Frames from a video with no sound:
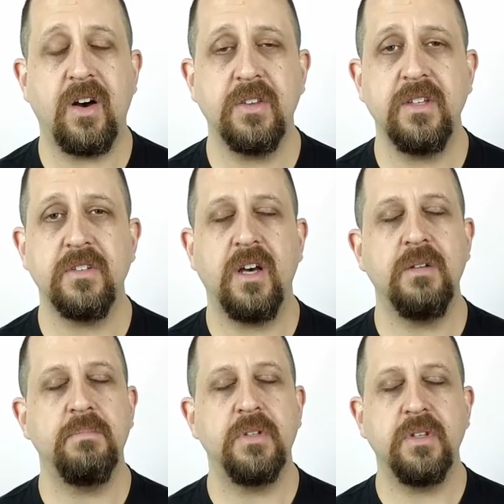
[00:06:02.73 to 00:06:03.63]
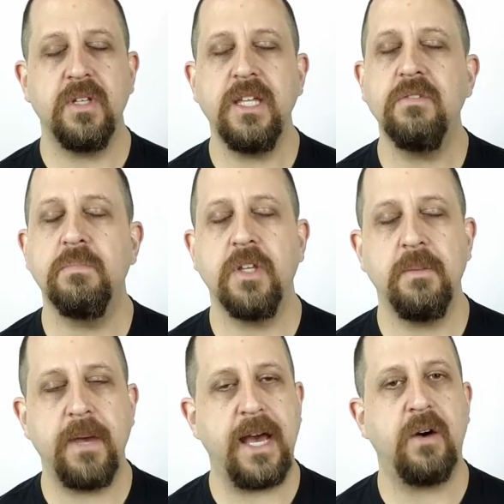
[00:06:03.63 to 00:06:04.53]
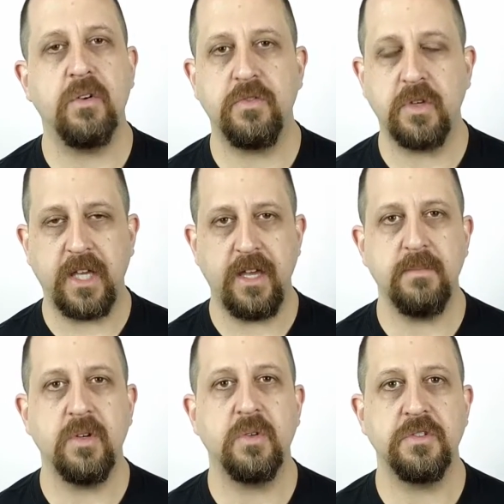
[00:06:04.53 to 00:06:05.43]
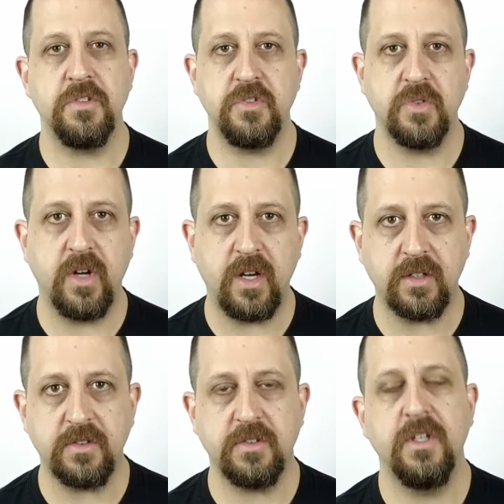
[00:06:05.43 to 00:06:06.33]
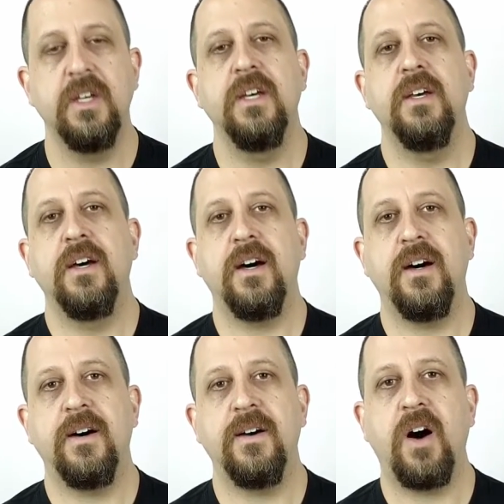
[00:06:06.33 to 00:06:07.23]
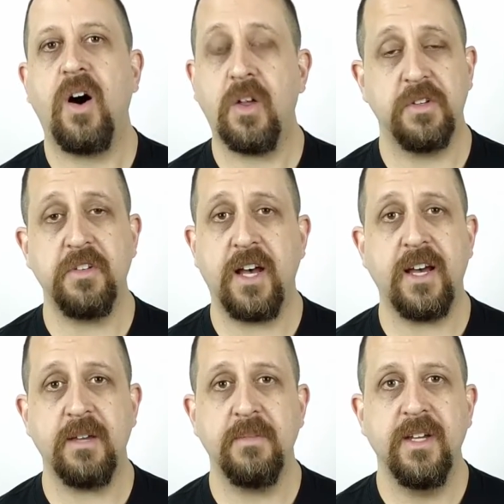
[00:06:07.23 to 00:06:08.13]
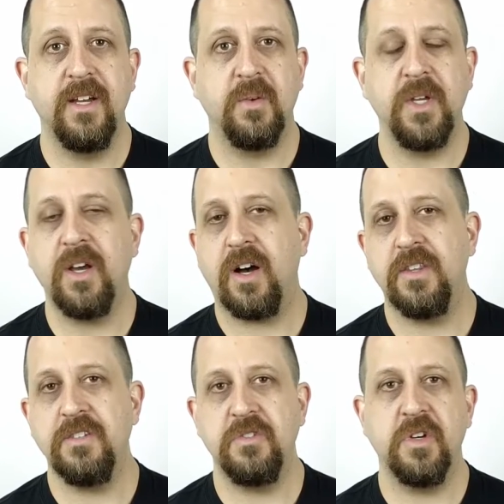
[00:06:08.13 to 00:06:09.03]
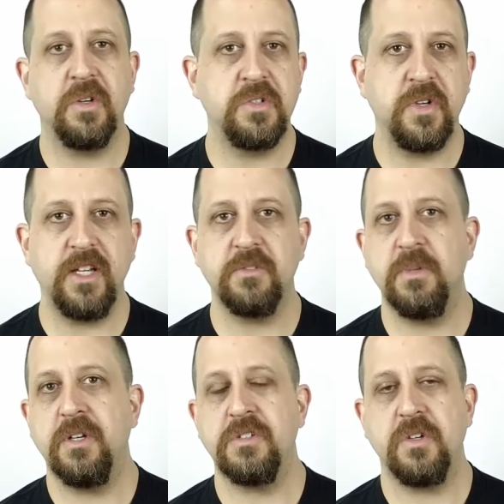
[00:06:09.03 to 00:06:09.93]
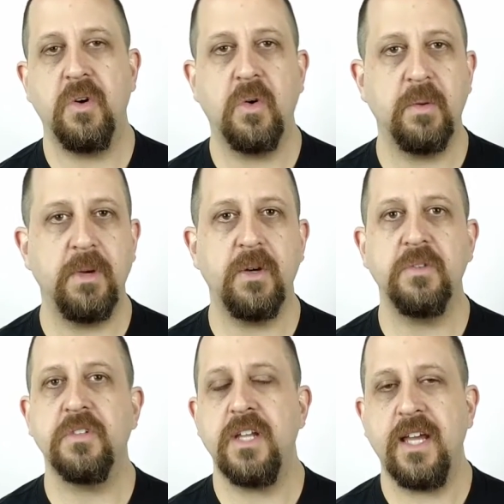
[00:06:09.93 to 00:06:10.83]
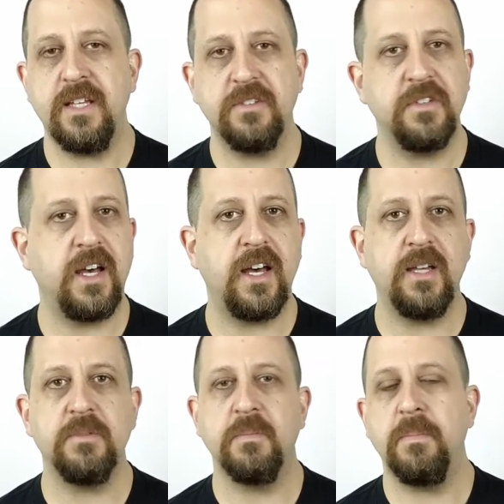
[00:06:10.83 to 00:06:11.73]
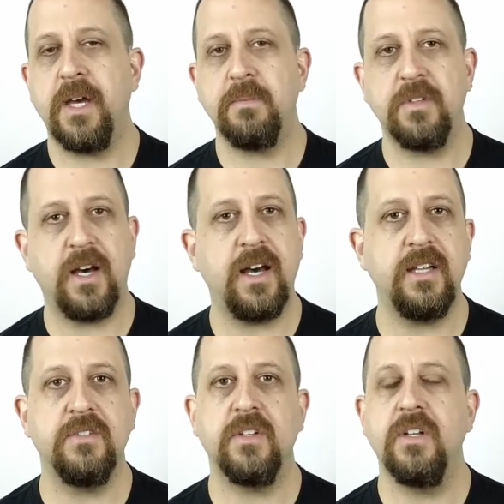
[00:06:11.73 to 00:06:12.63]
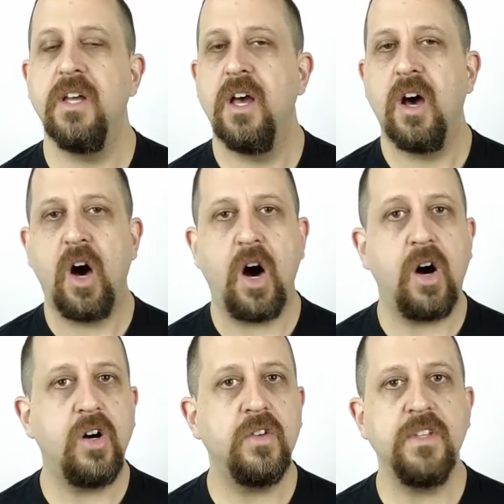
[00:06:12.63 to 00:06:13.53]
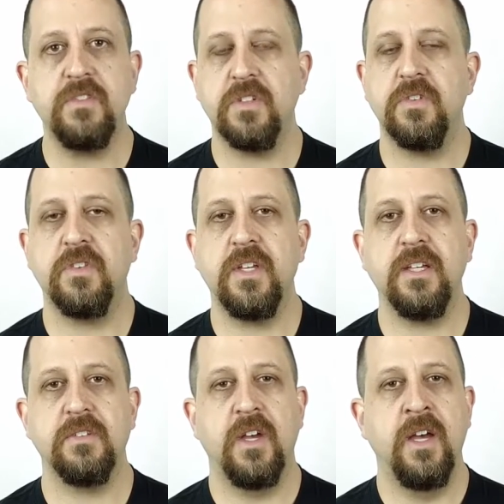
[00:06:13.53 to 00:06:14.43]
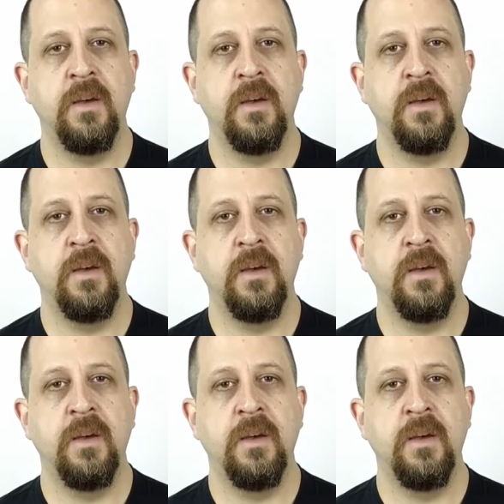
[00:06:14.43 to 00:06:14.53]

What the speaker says: all these unbelievably powerful chemicals and drugs all the time. We call these neurotransmitters and hormones and enzymes and peptides and all these different things.